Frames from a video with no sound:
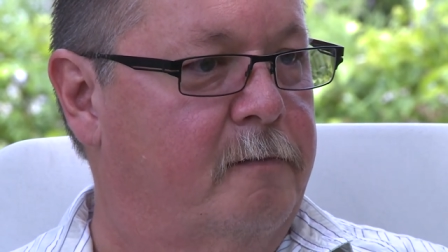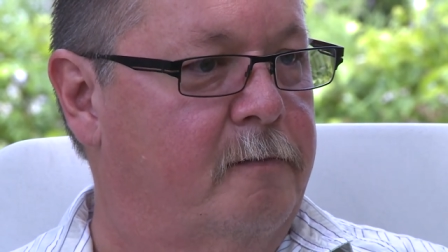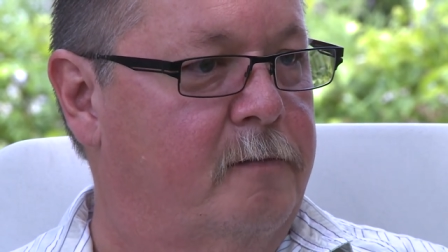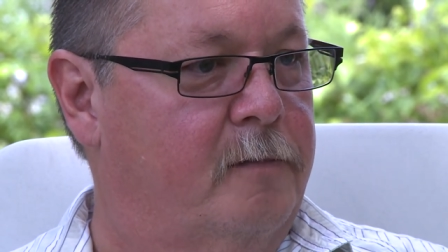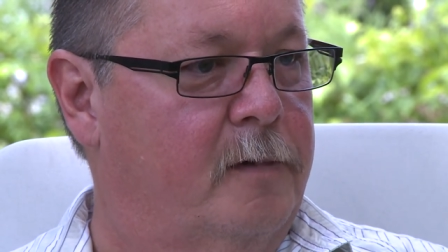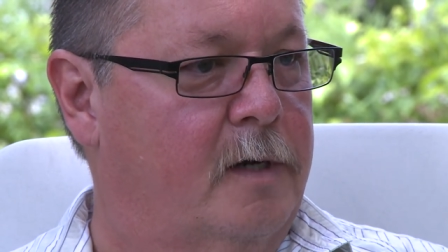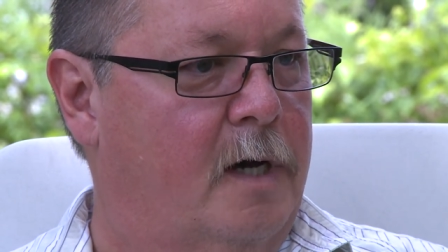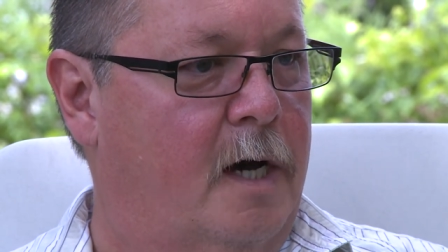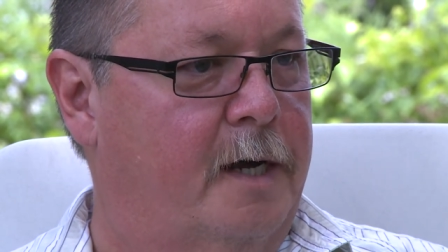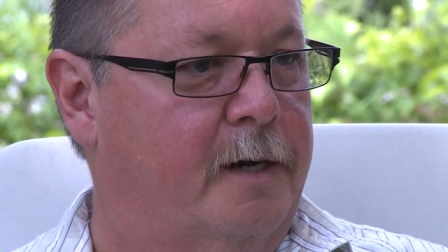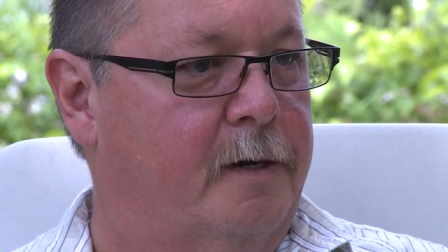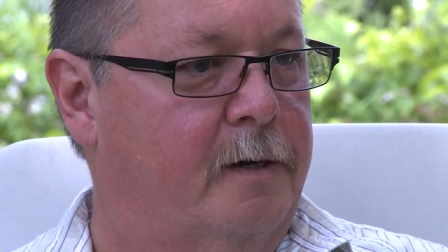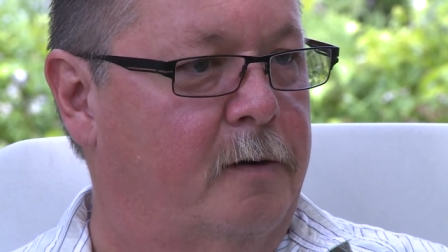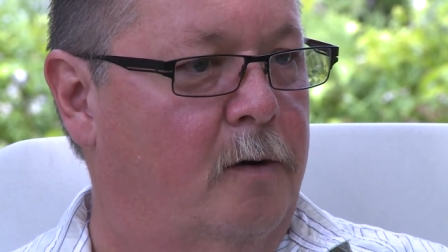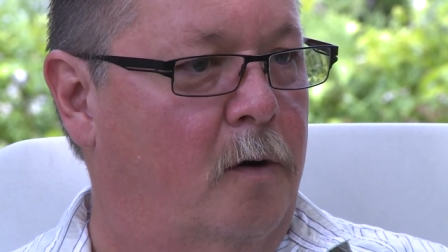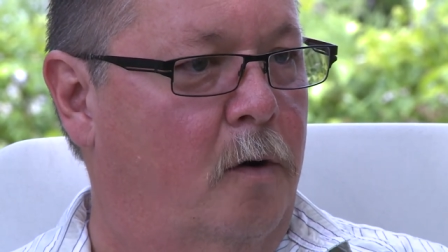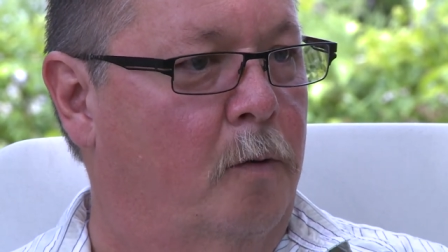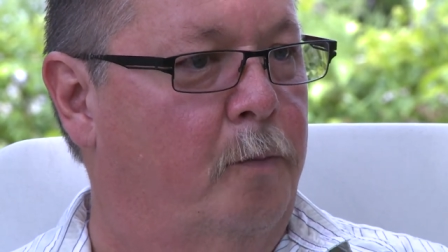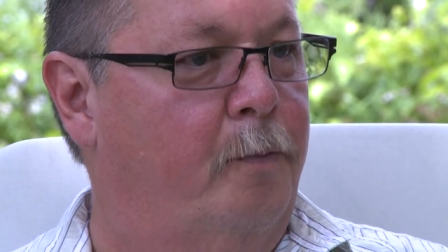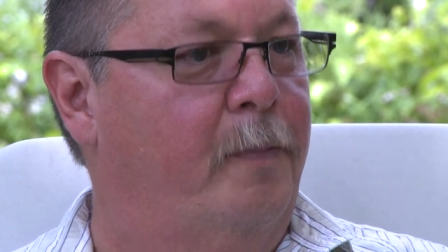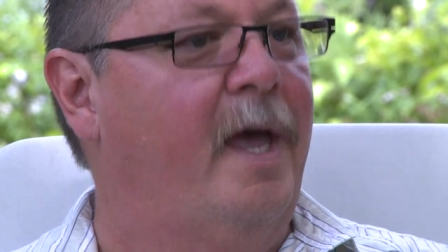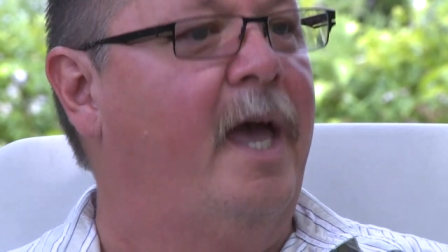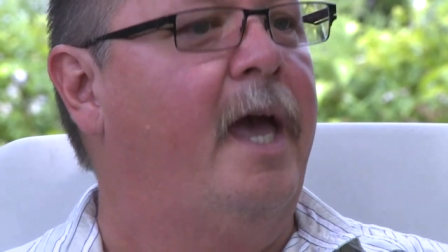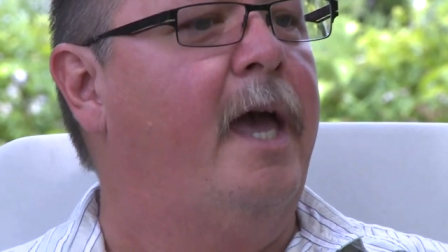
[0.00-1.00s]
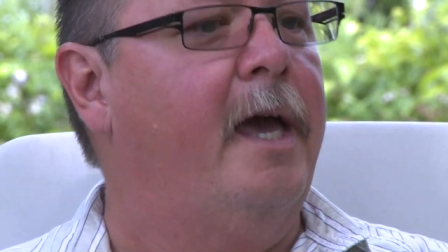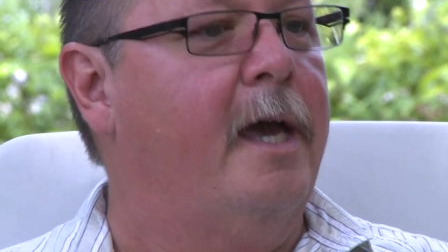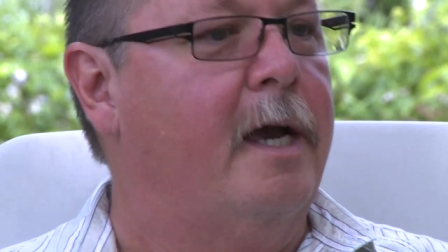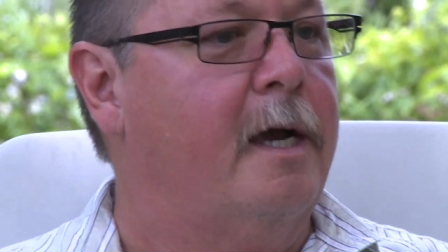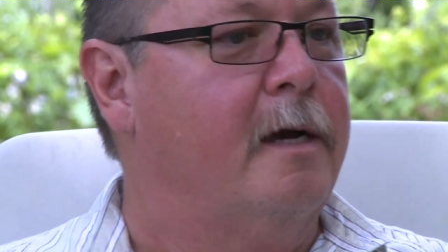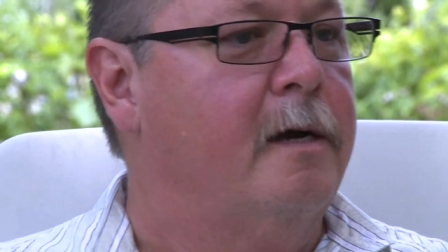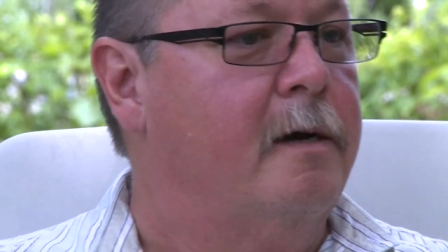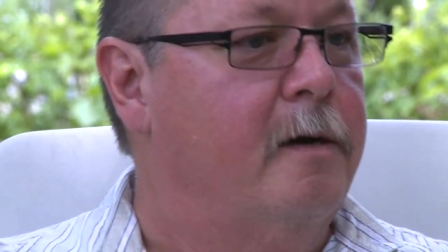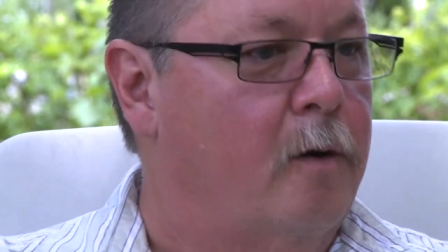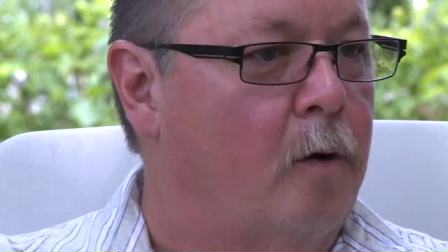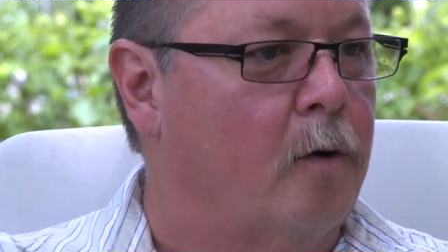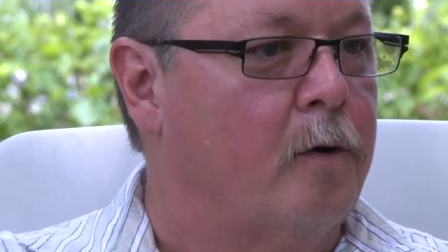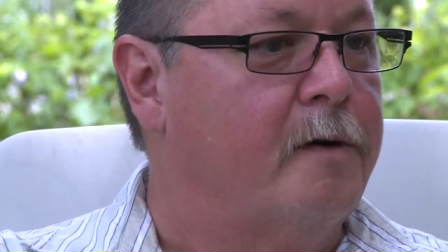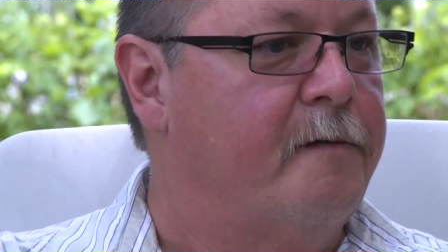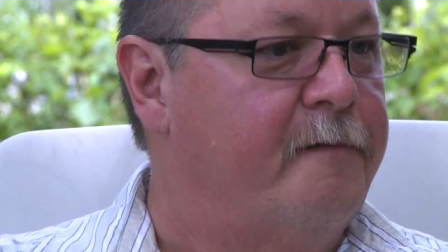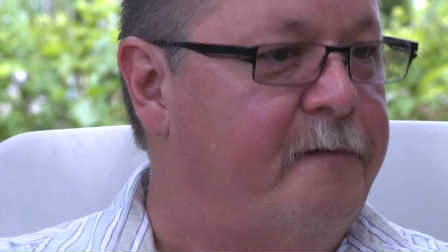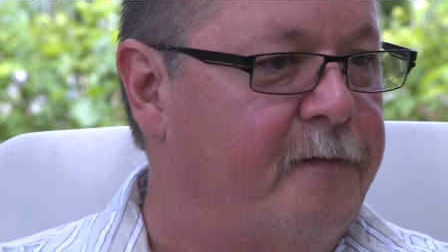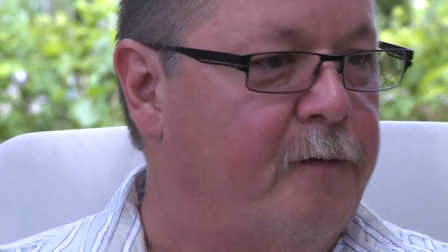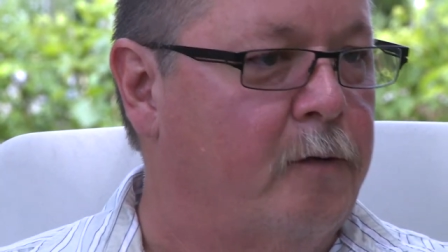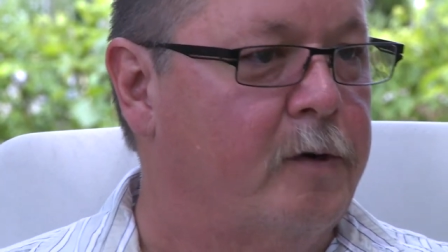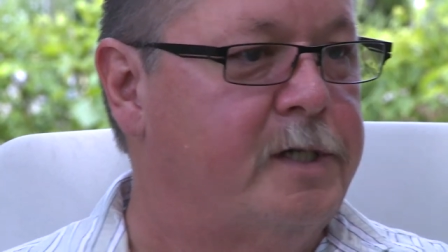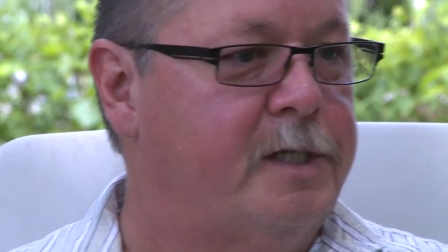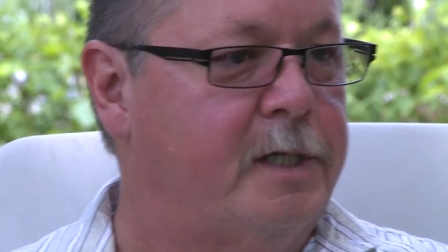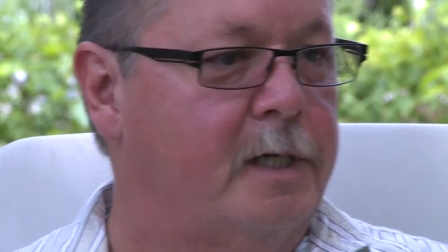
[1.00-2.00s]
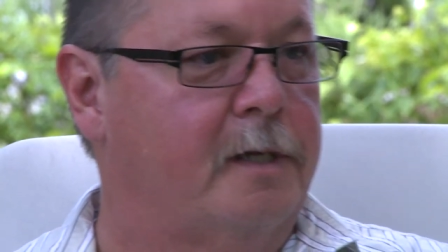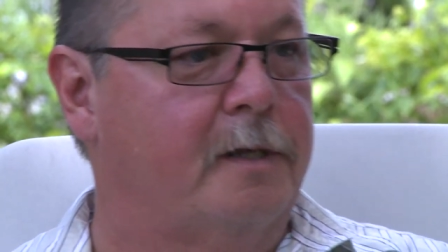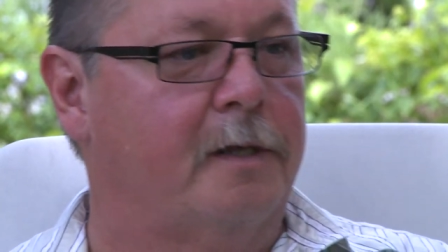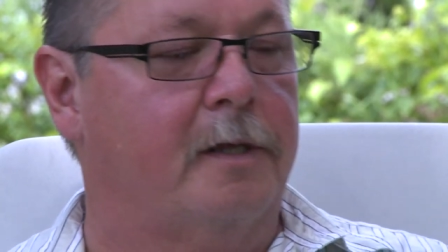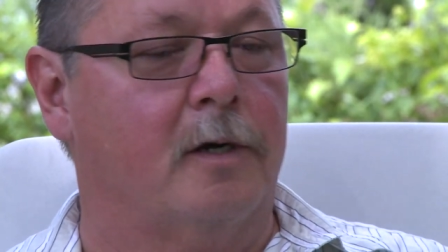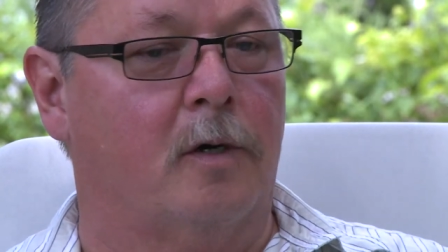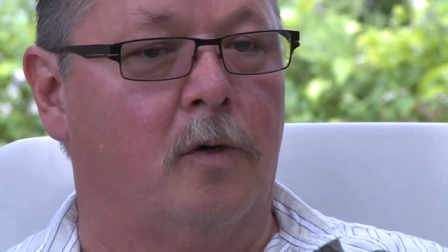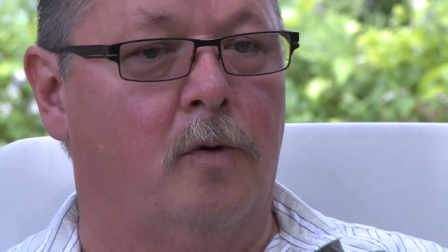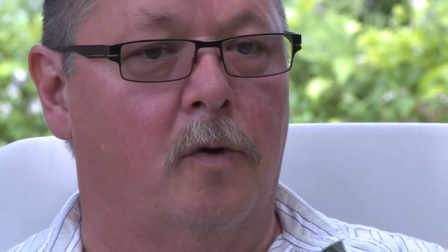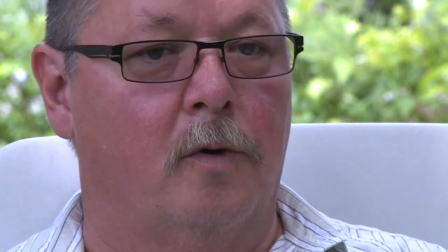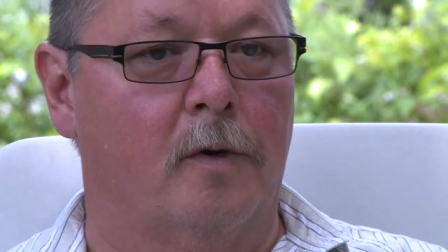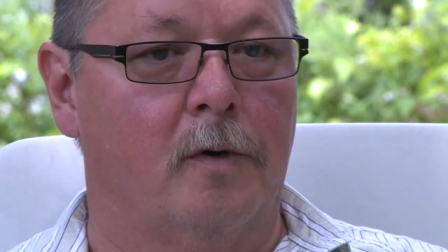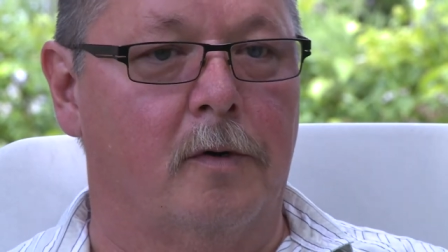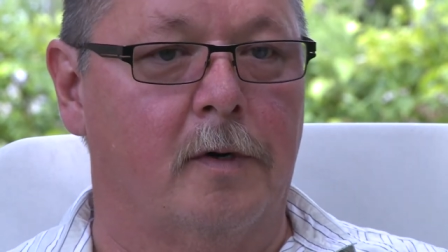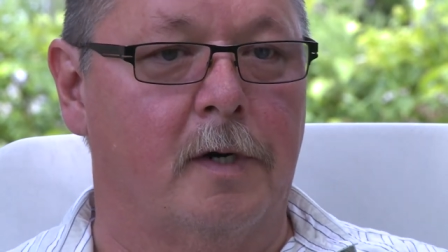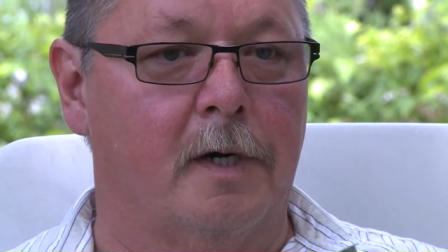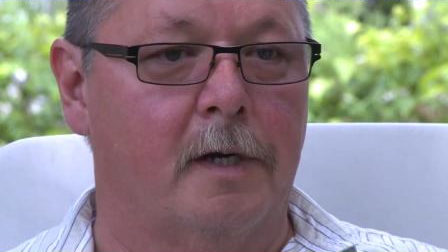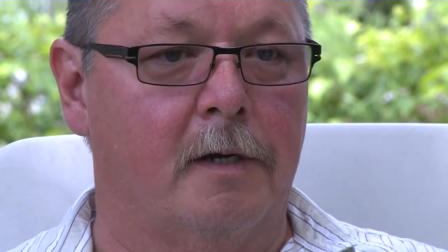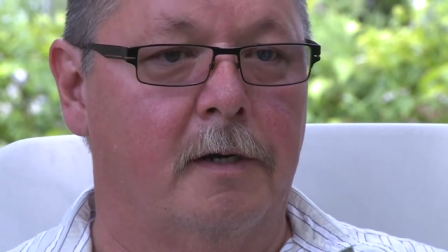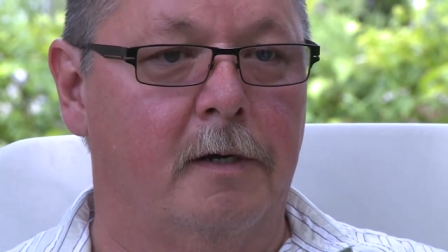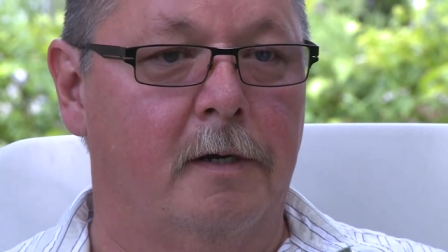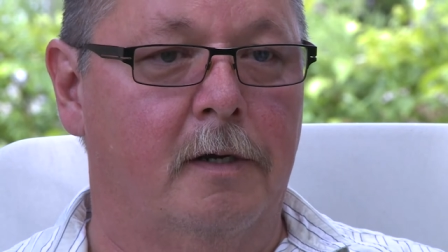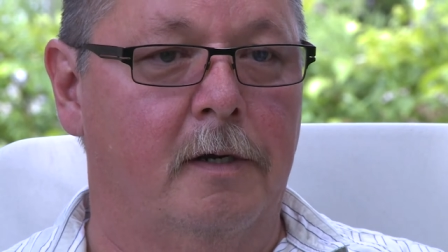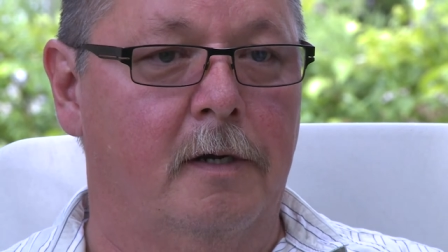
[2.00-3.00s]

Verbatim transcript: not obeying or enforcing the court order.